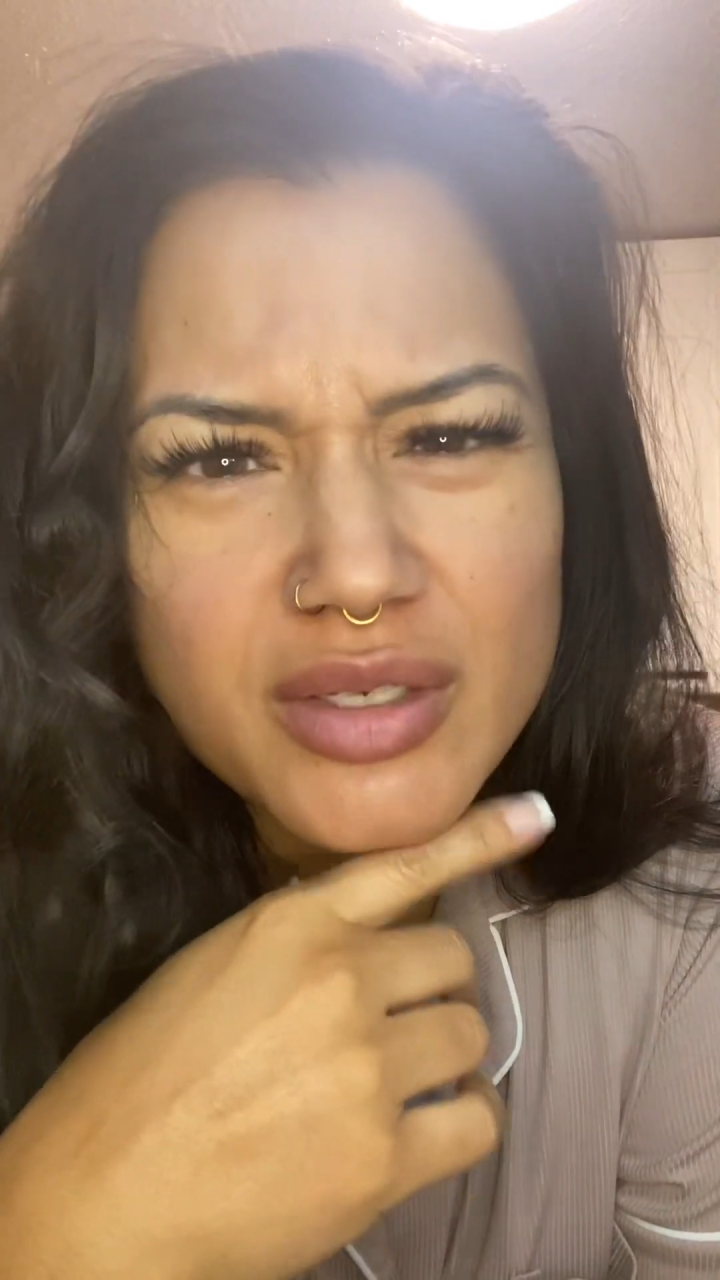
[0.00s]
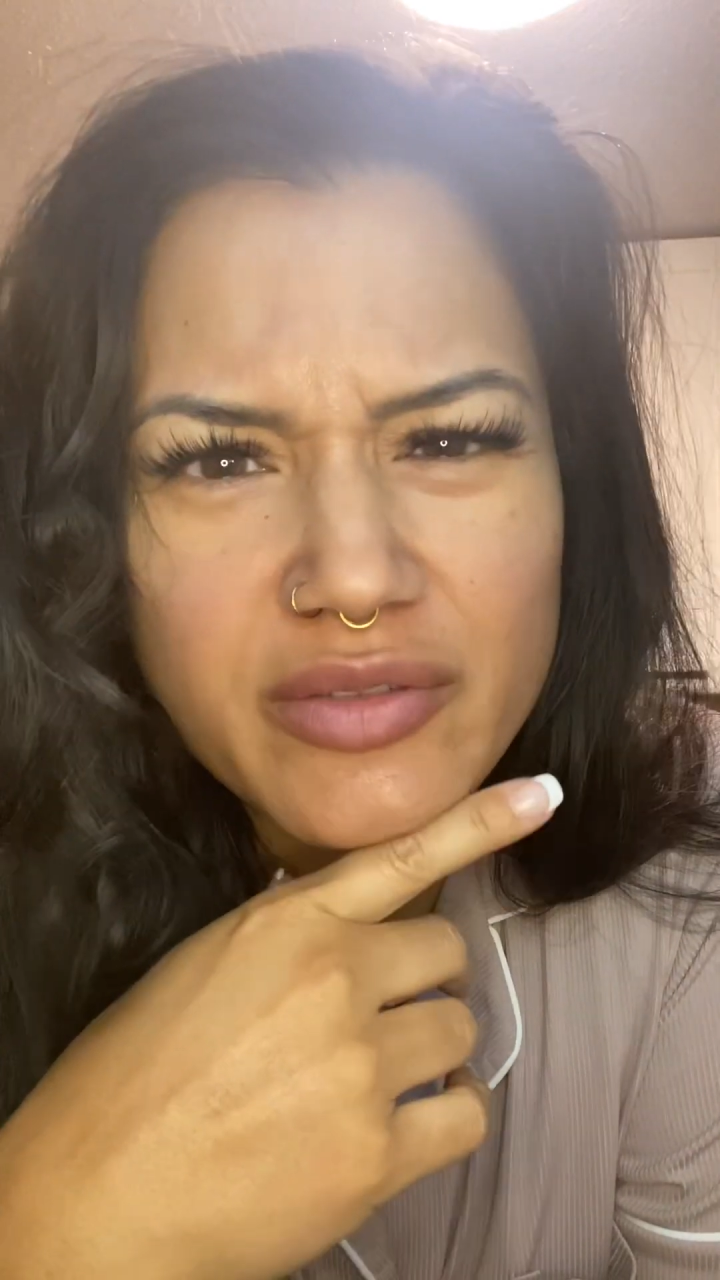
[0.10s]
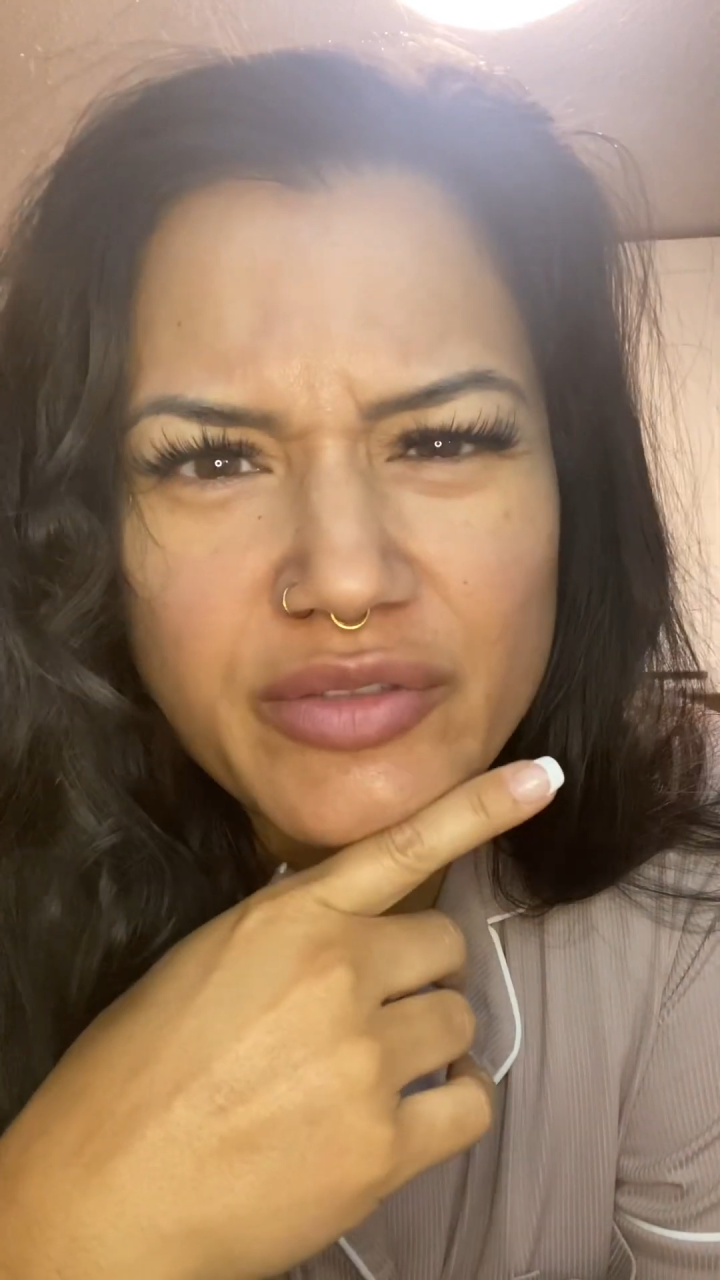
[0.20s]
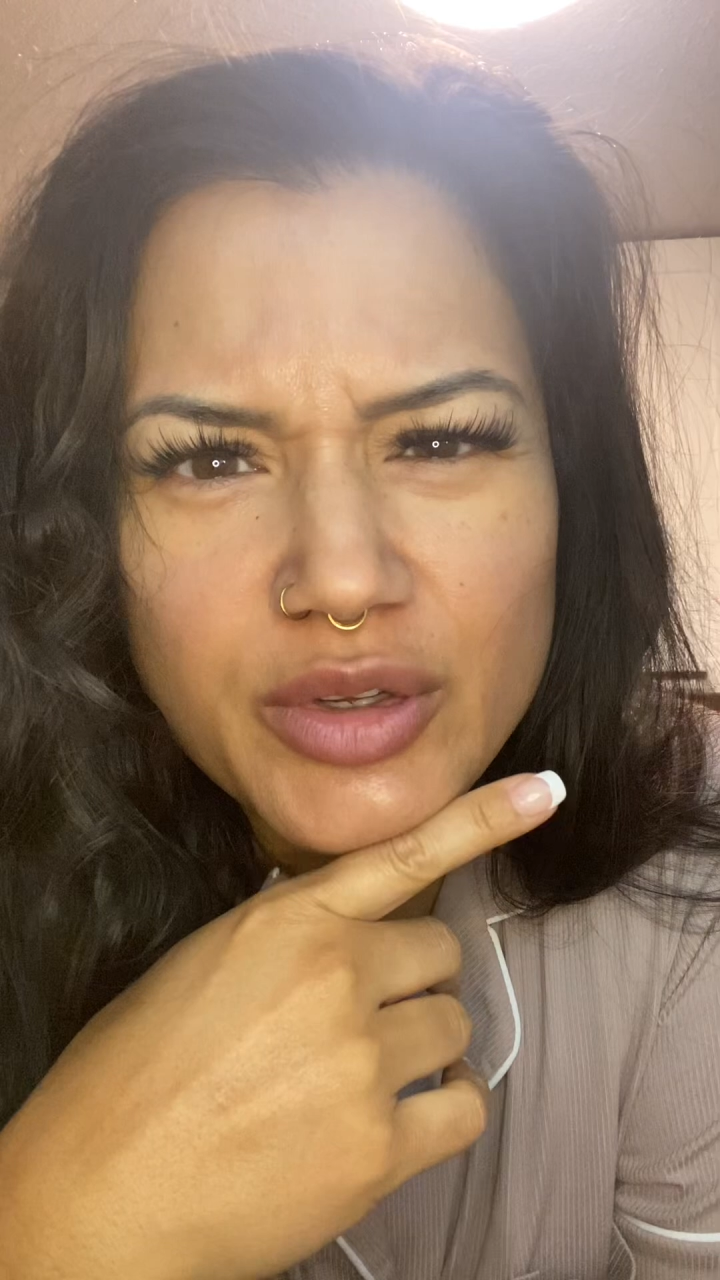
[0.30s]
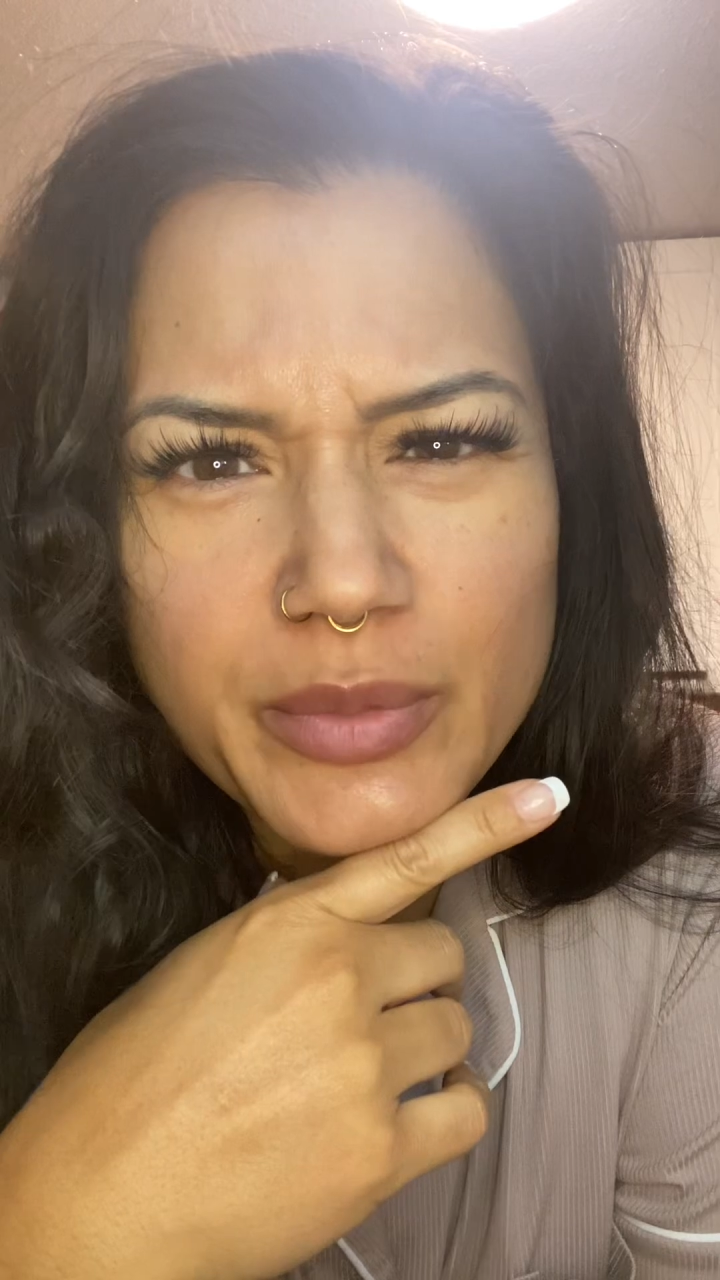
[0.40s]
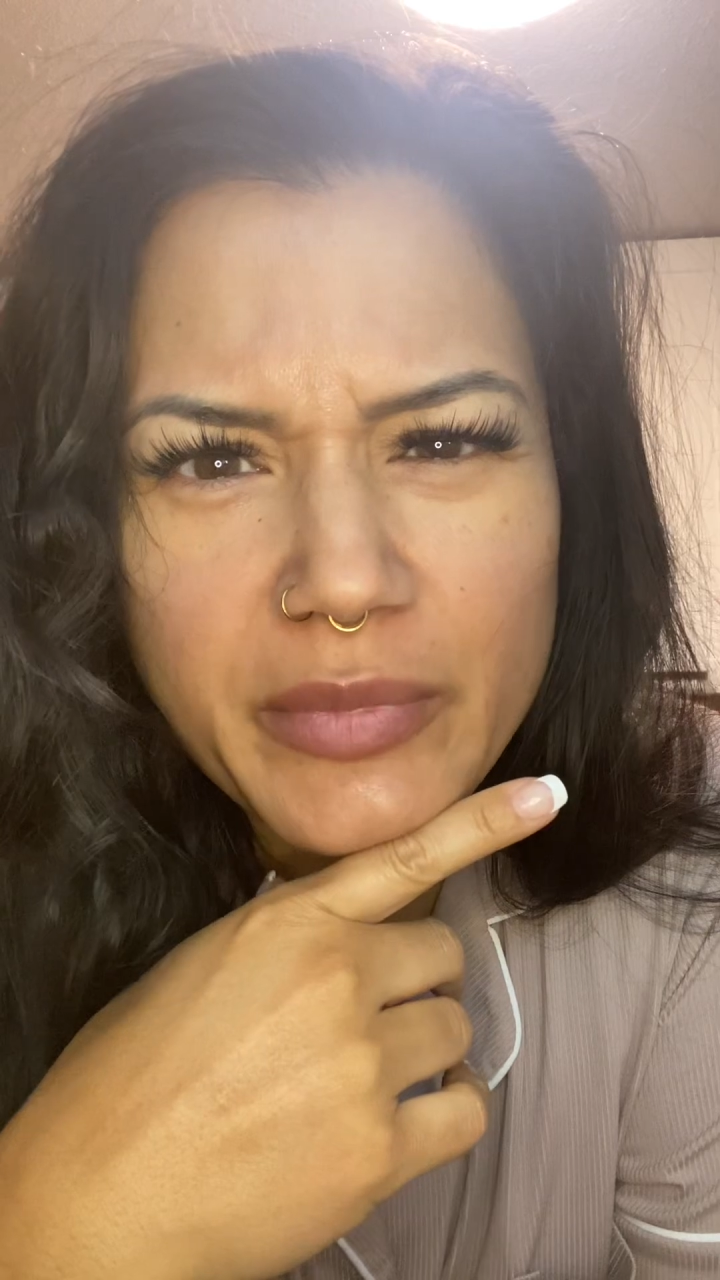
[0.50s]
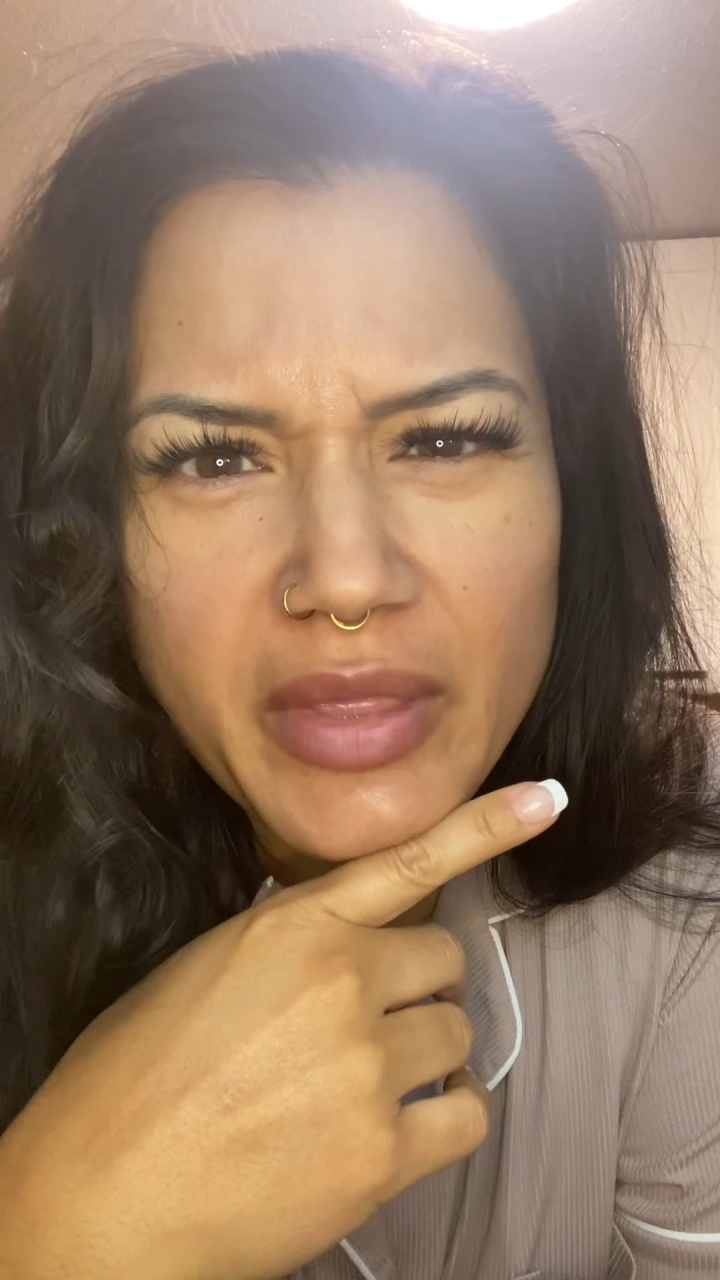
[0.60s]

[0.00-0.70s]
have filmed